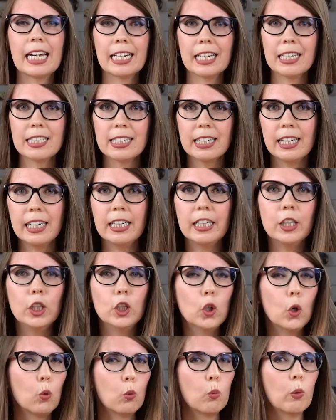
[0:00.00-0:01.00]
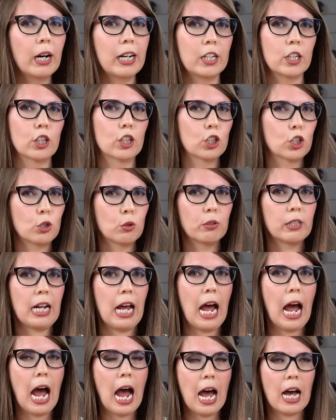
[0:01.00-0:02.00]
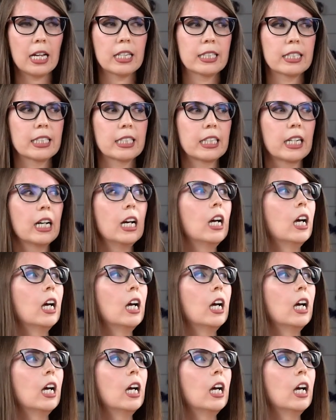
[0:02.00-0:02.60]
And I say no one should ask